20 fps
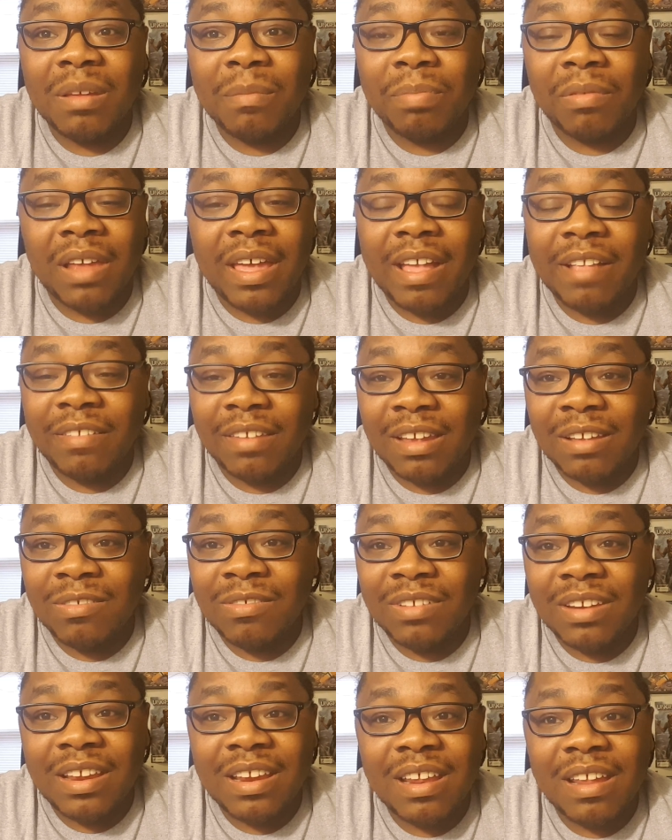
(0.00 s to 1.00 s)
Black
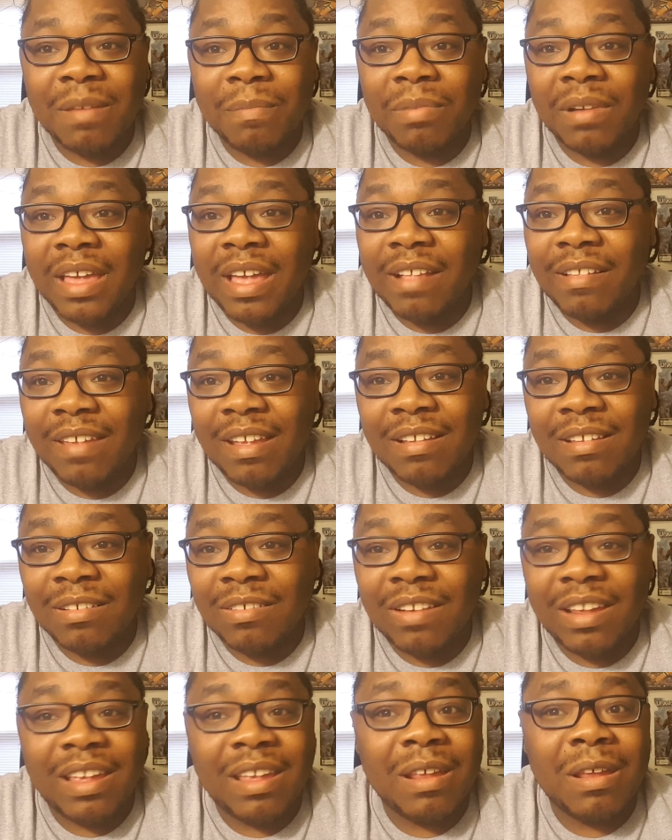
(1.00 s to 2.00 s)
Zetsu did it. Black Zetsu
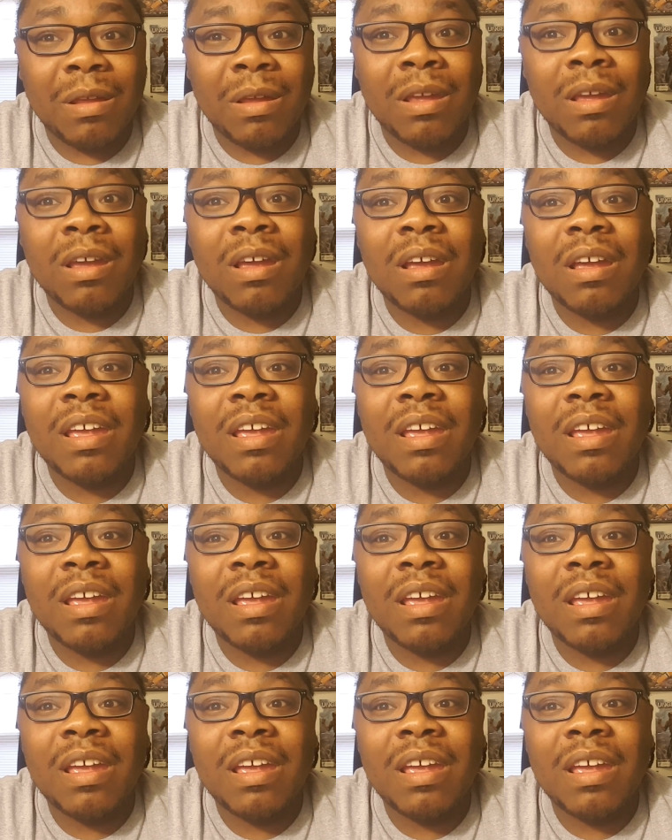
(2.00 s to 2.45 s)
did it.